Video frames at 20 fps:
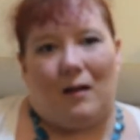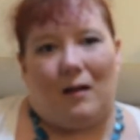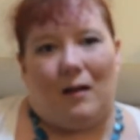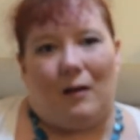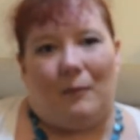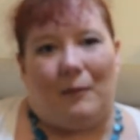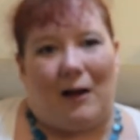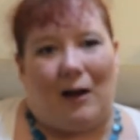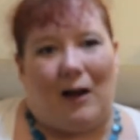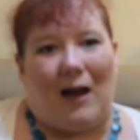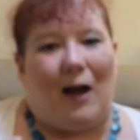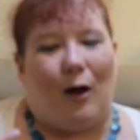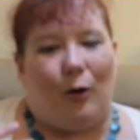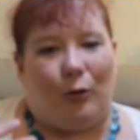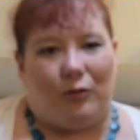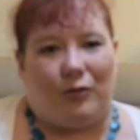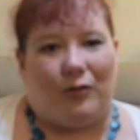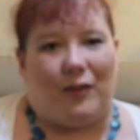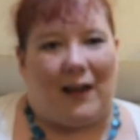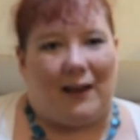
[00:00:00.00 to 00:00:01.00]
about
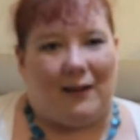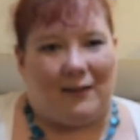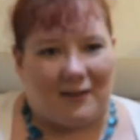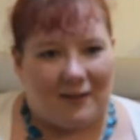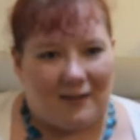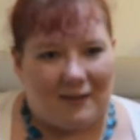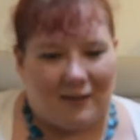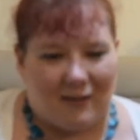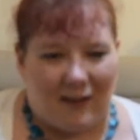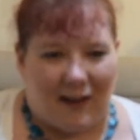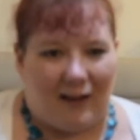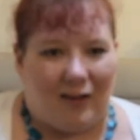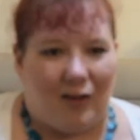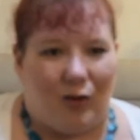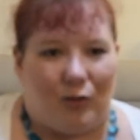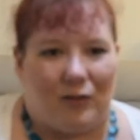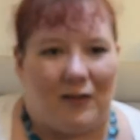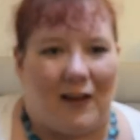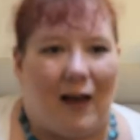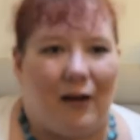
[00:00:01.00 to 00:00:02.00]
how they they
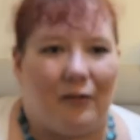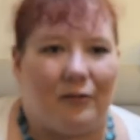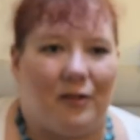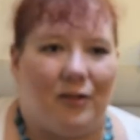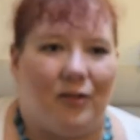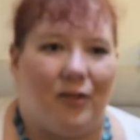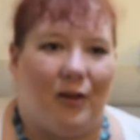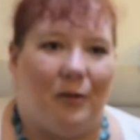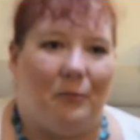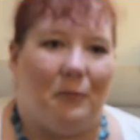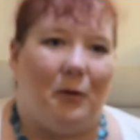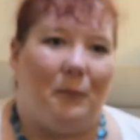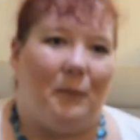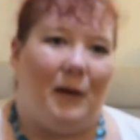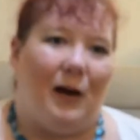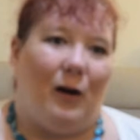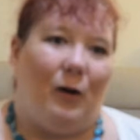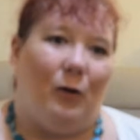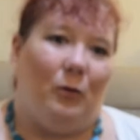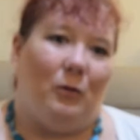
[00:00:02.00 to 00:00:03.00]
looked after them
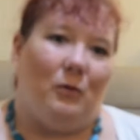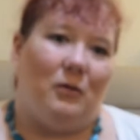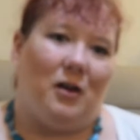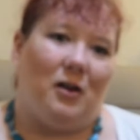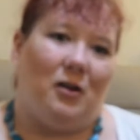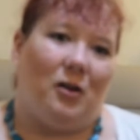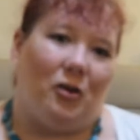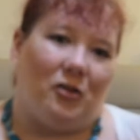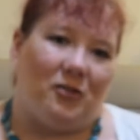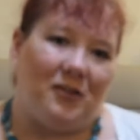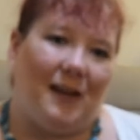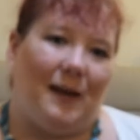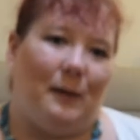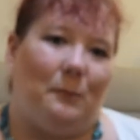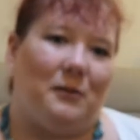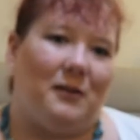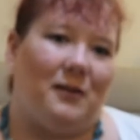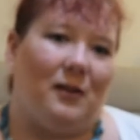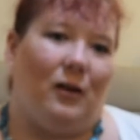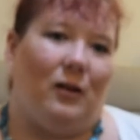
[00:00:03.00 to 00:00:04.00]
about you know
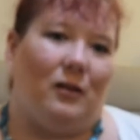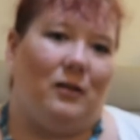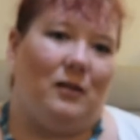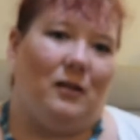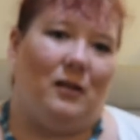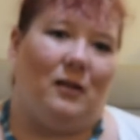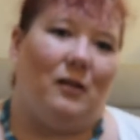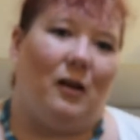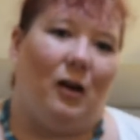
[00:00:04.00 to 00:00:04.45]
tips on